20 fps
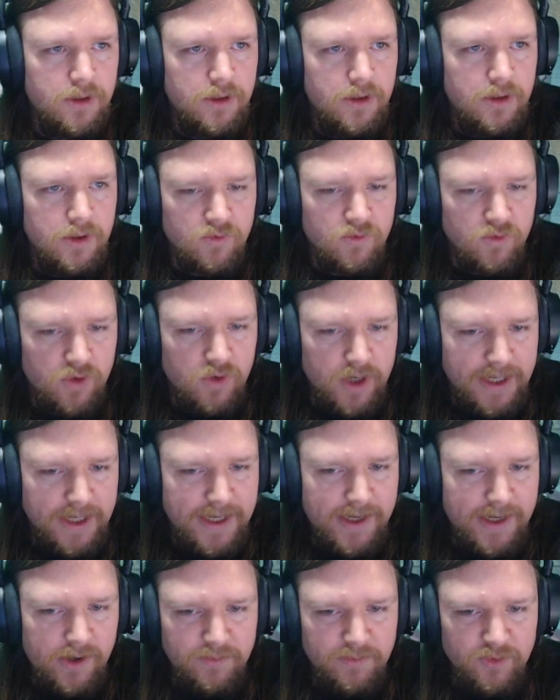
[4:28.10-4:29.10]
Right
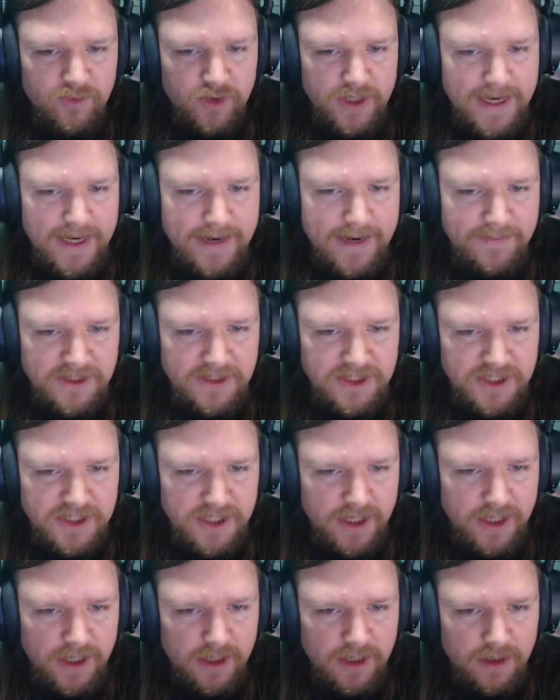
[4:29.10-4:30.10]
now, I'm pretty happy
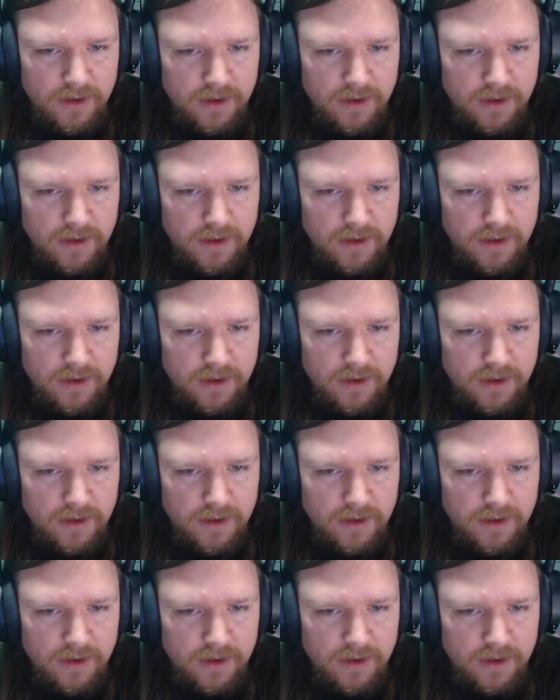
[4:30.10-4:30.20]
staying